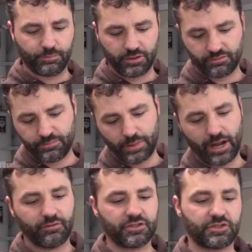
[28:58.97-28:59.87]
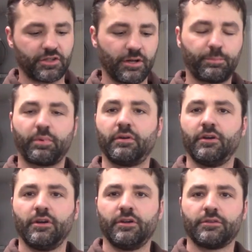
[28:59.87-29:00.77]
completely polished up.
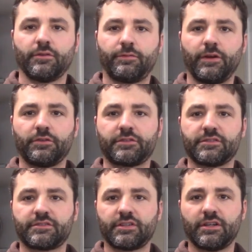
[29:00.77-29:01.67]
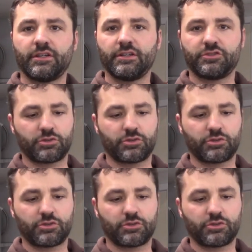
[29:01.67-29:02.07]
The felt is uh,